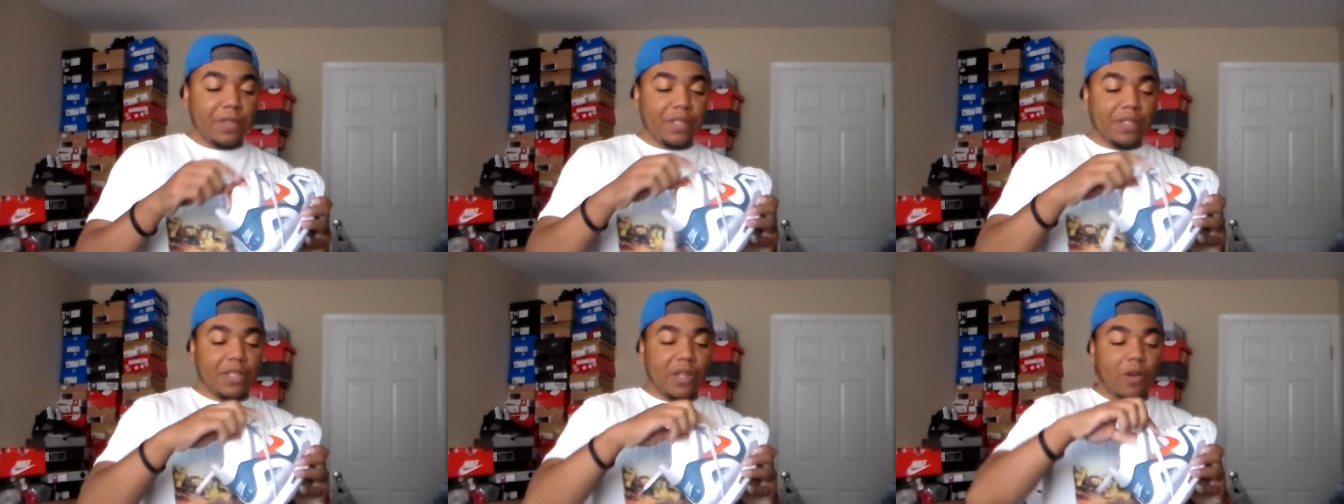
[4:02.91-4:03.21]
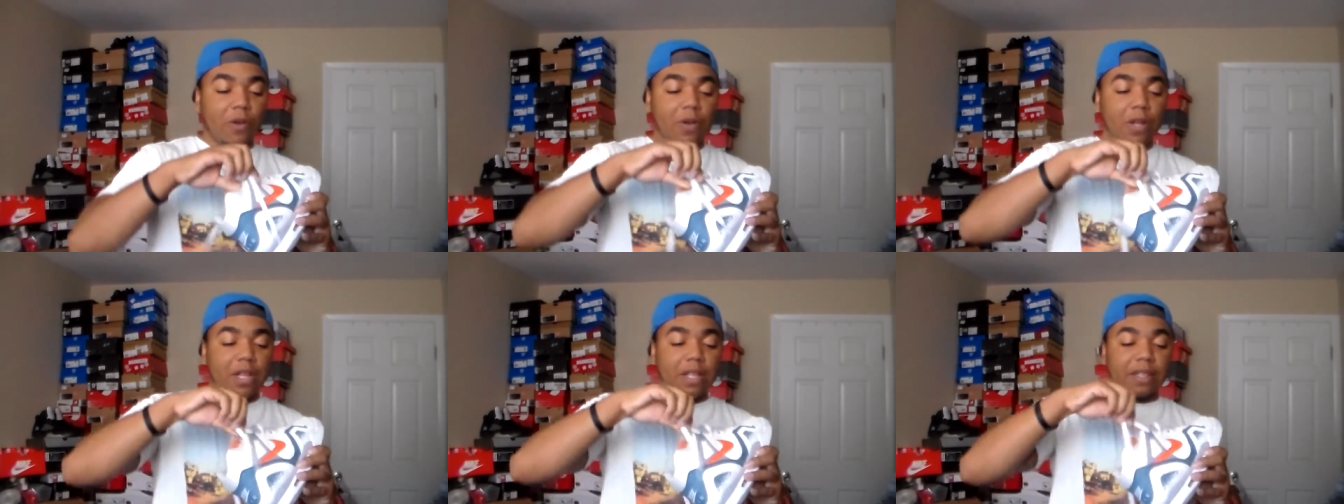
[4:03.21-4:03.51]

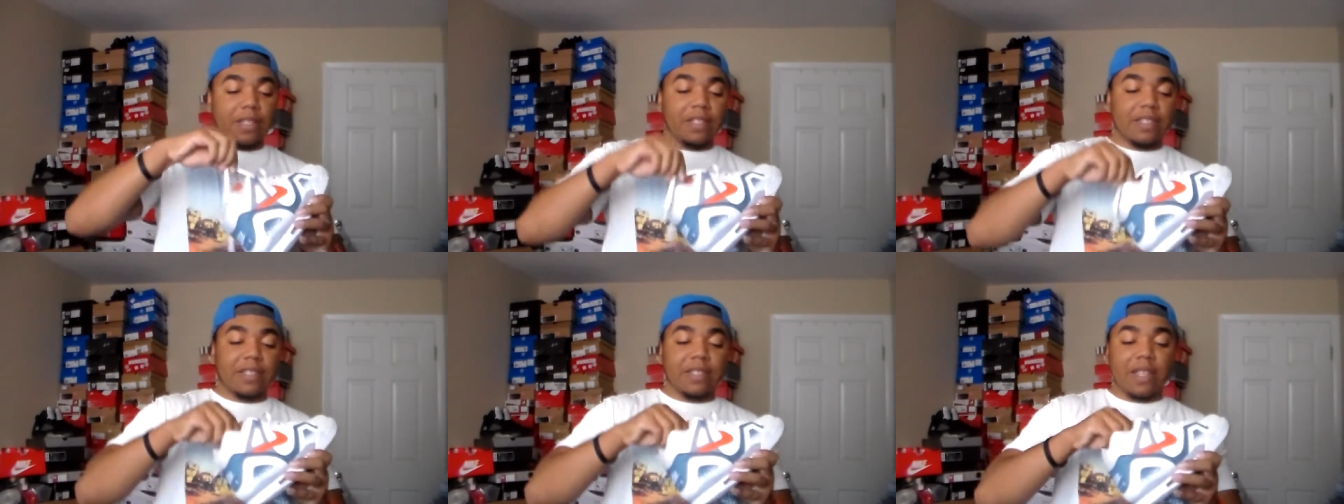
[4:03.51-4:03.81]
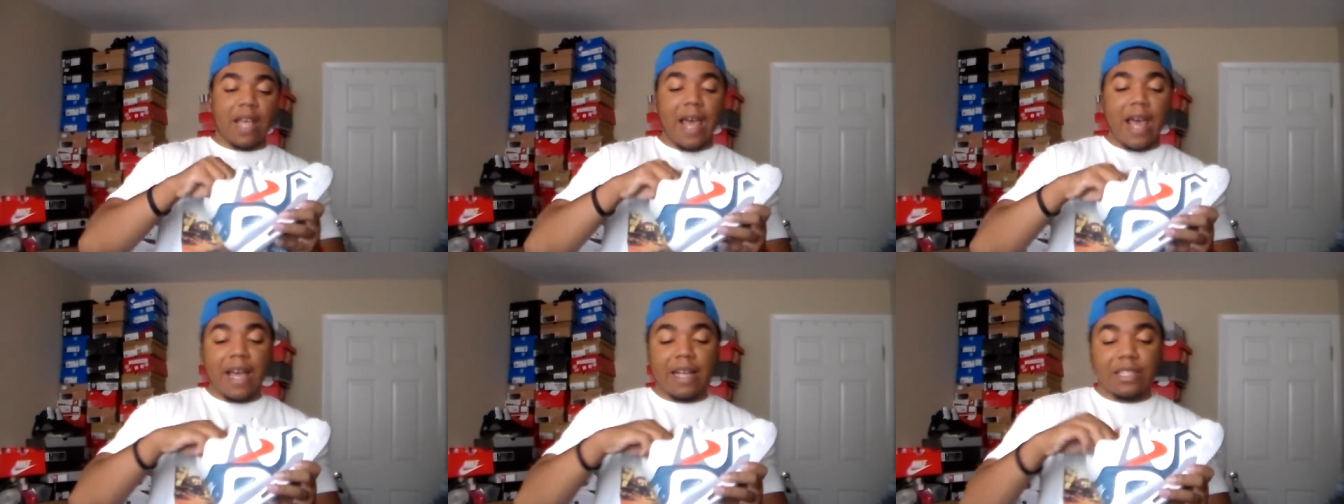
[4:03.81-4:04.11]
So this
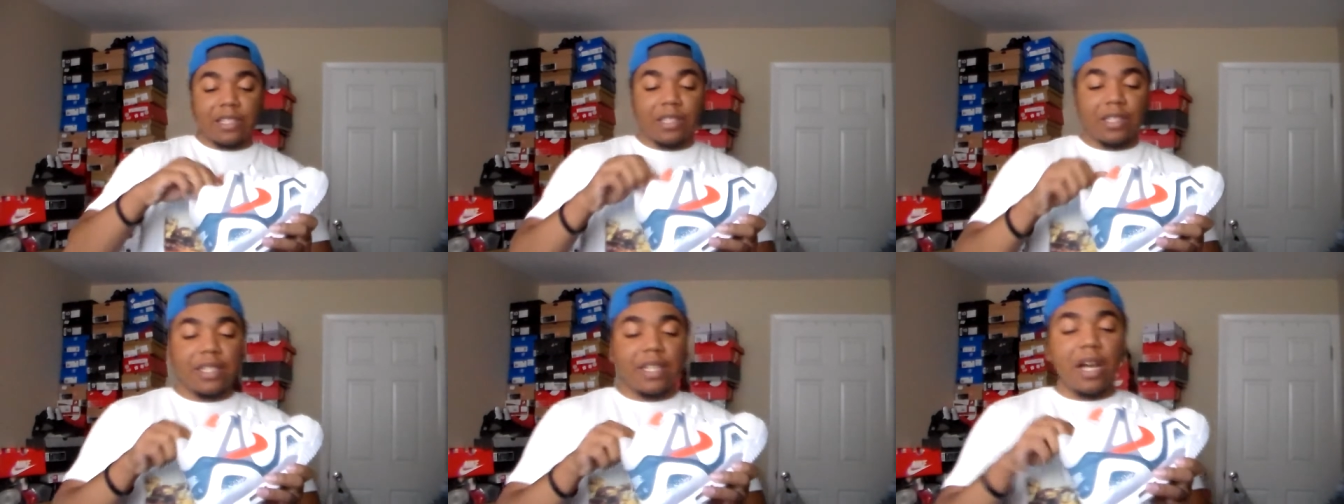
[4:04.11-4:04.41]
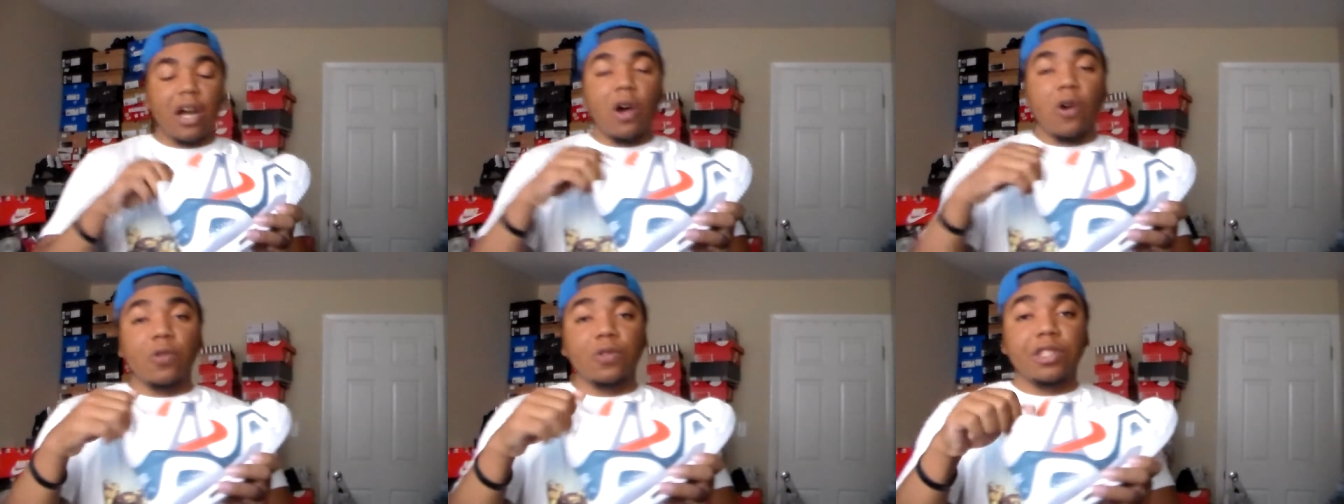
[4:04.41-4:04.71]
is actually
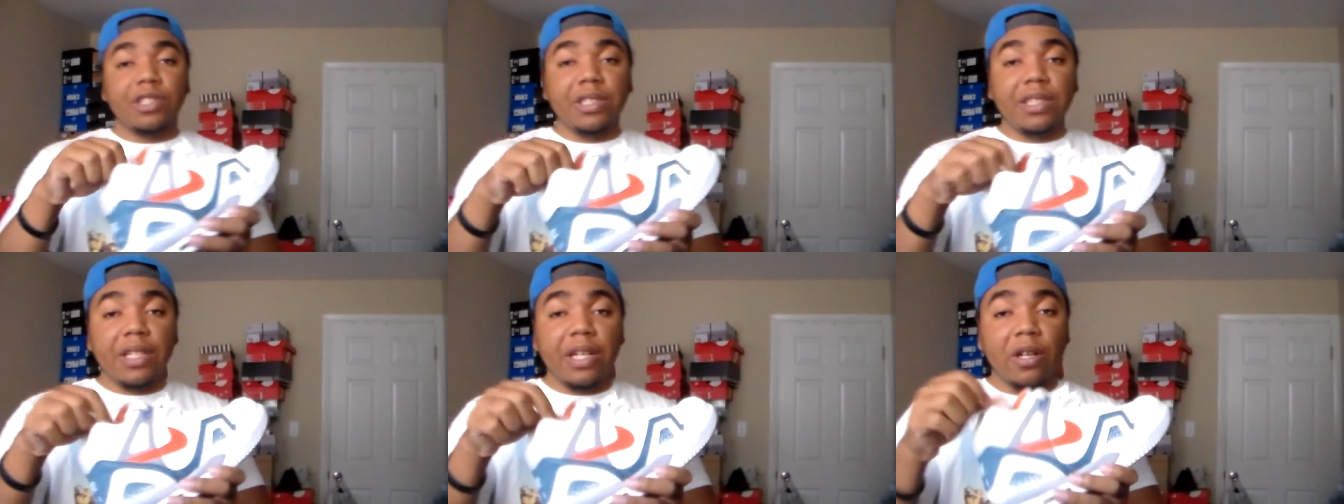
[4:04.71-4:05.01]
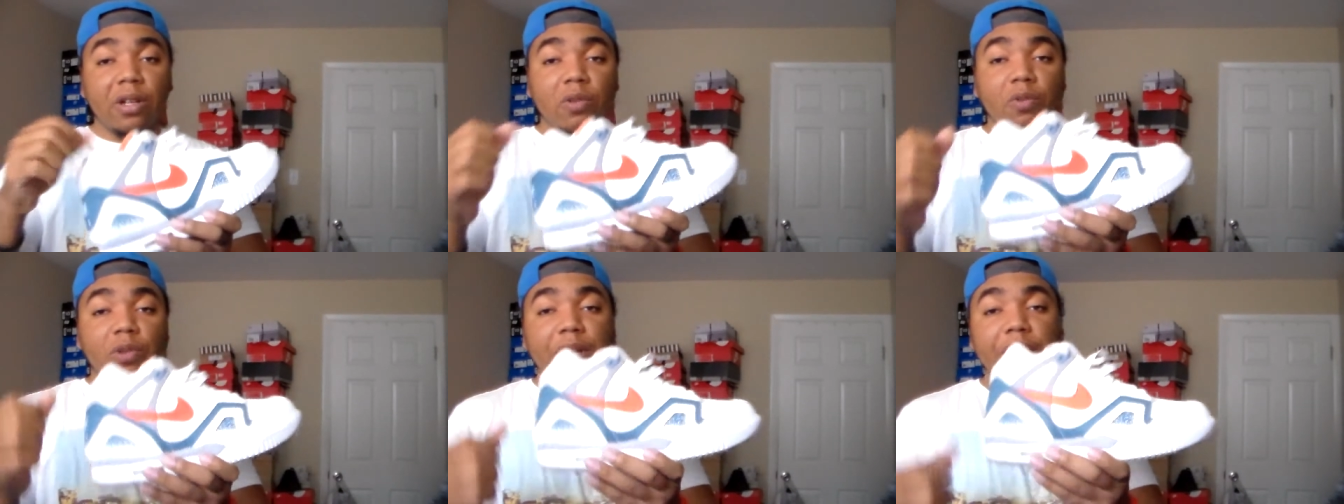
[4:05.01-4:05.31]
an OG
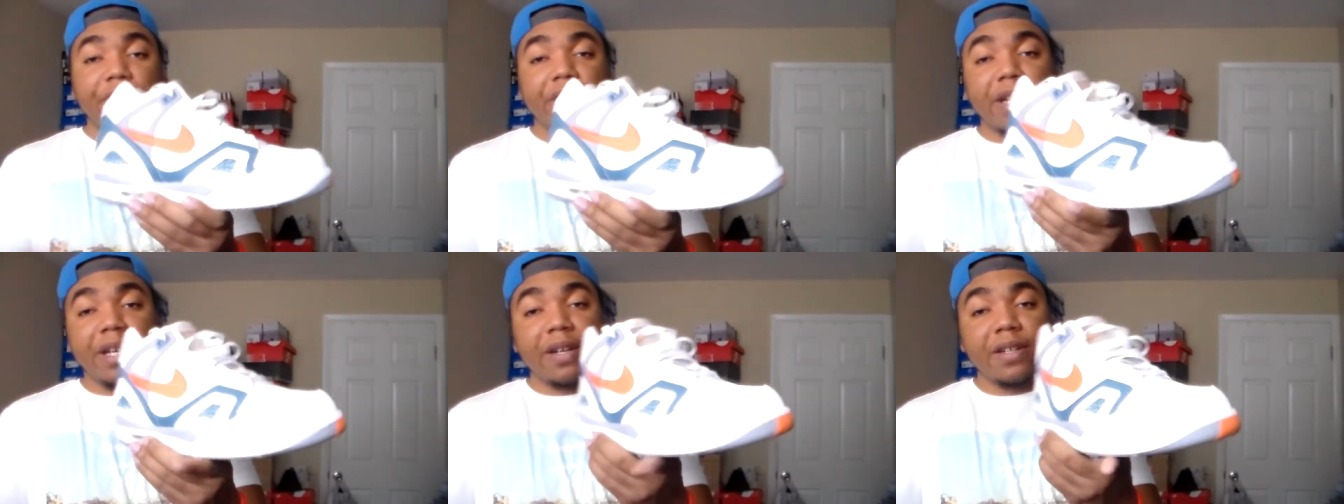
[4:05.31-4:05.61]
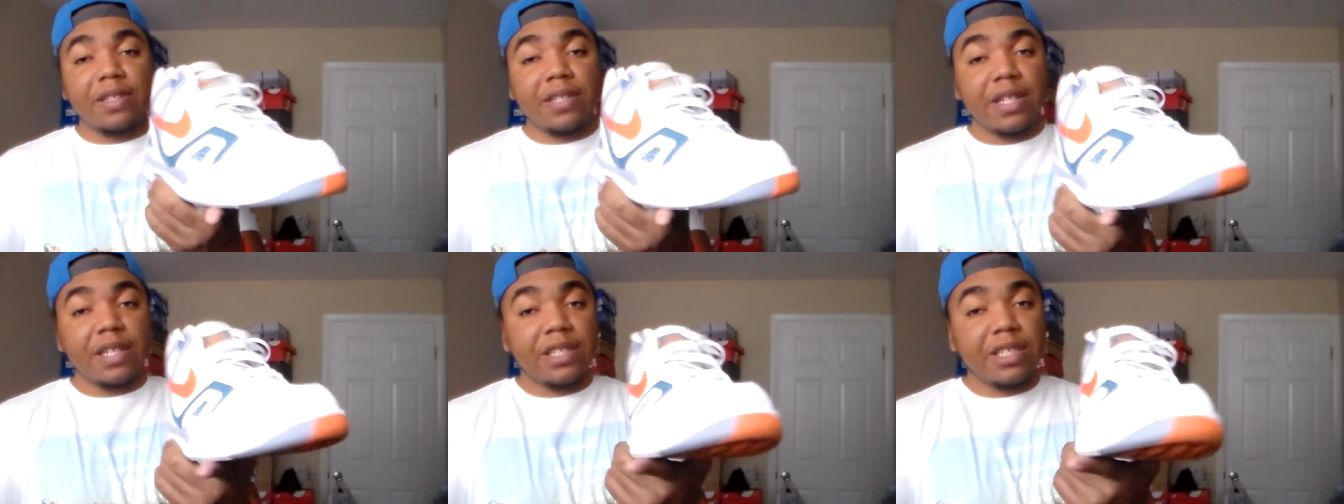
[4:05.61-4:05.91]
colorway of the
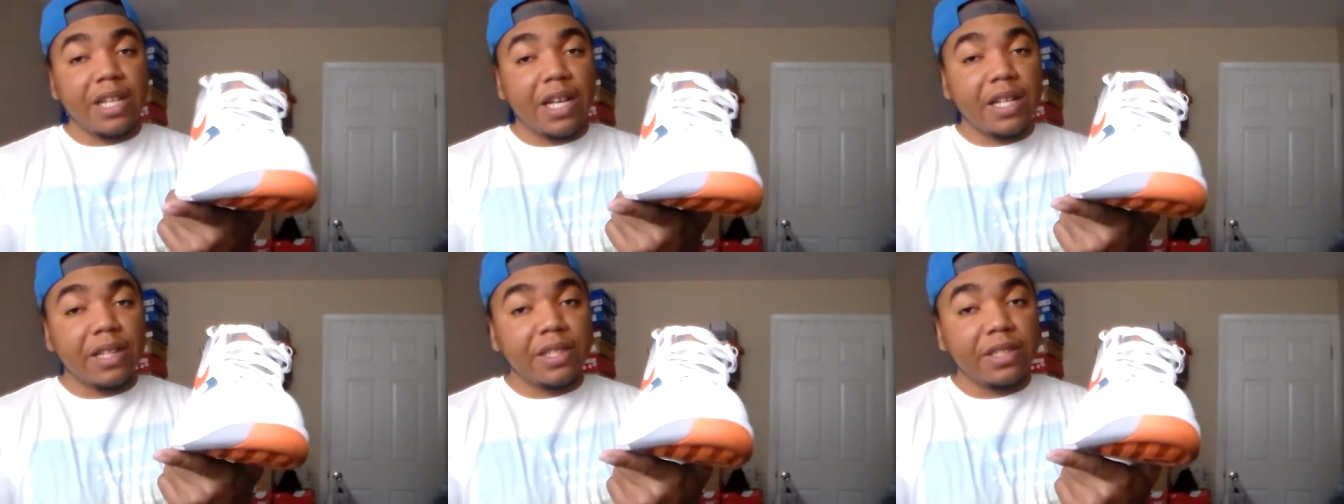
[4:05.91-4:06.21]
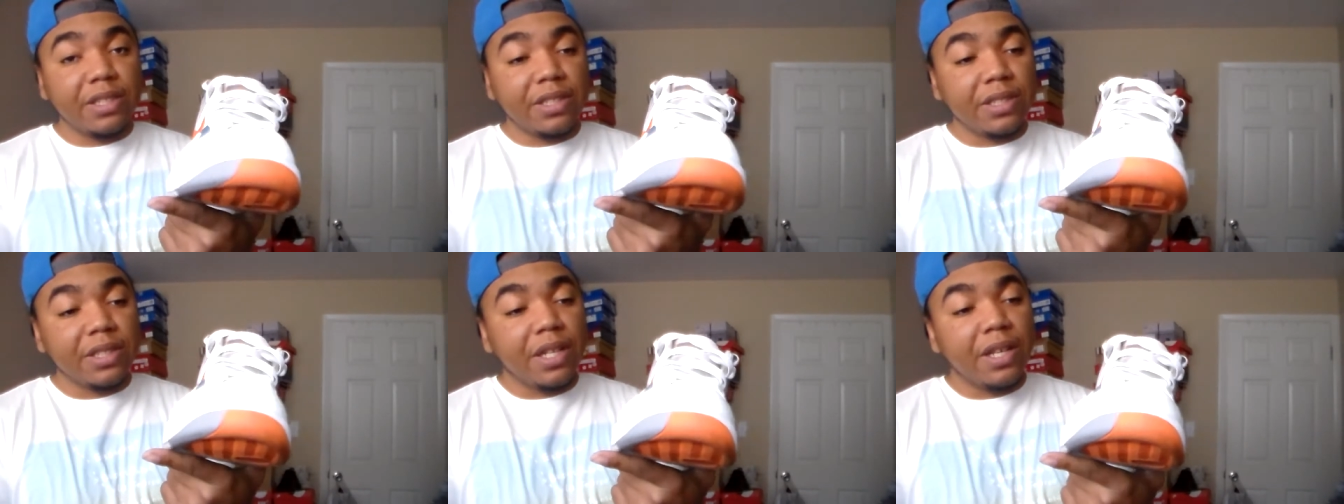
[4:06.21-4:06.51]
Air Tech
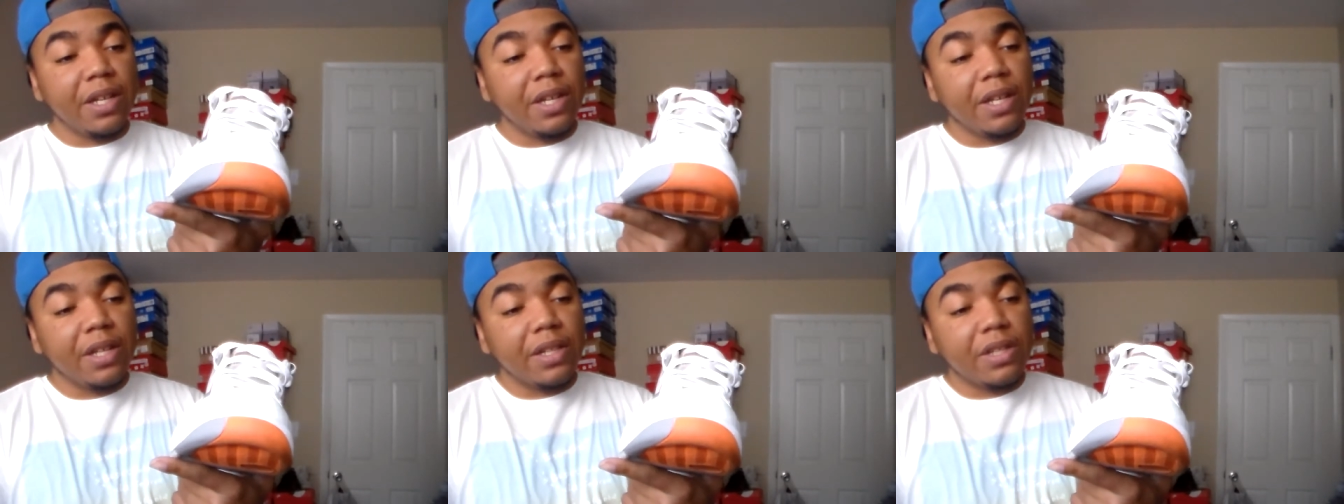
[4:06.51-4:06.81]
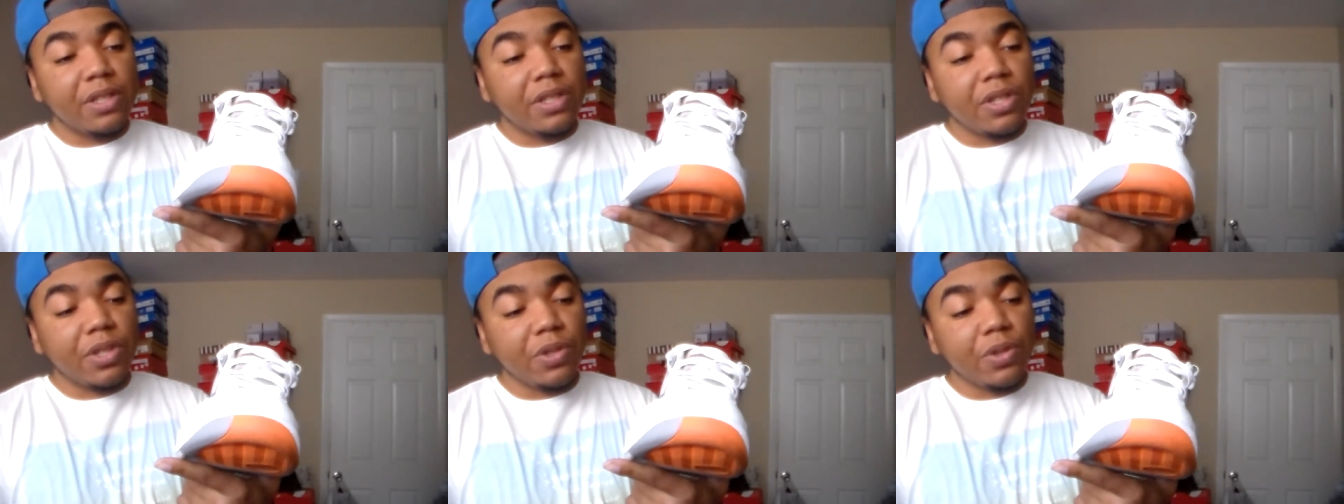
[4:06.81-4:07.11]
Challenge
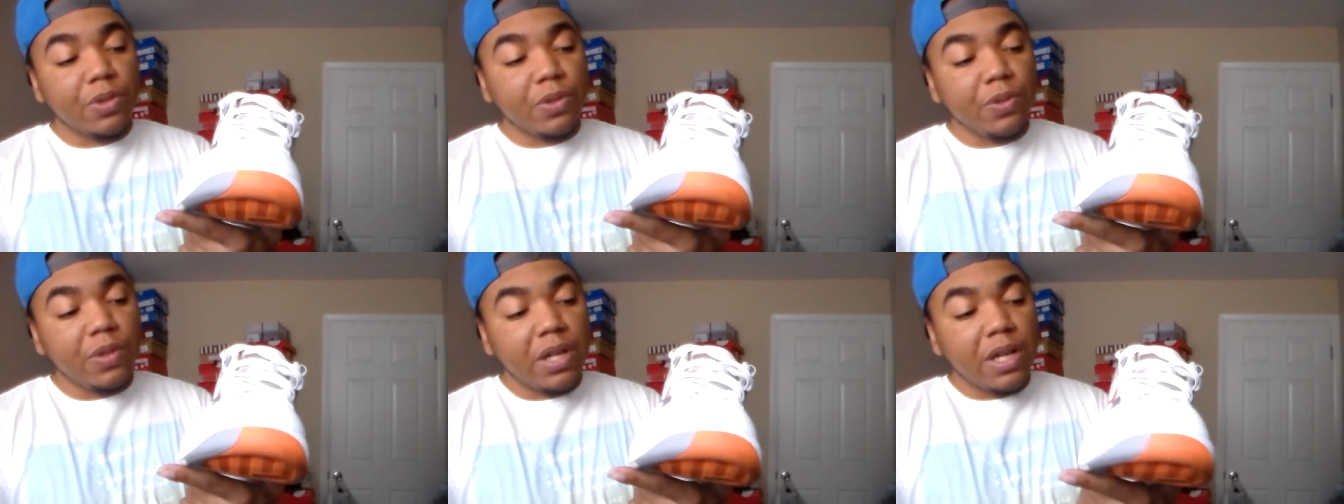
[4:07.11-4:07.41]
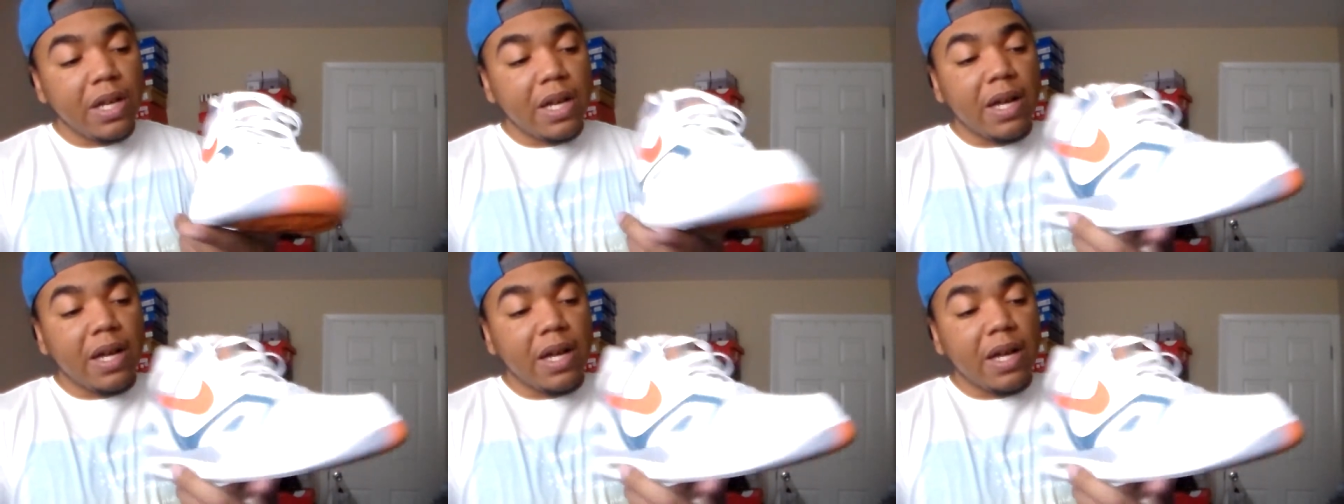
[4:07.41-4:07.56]
2.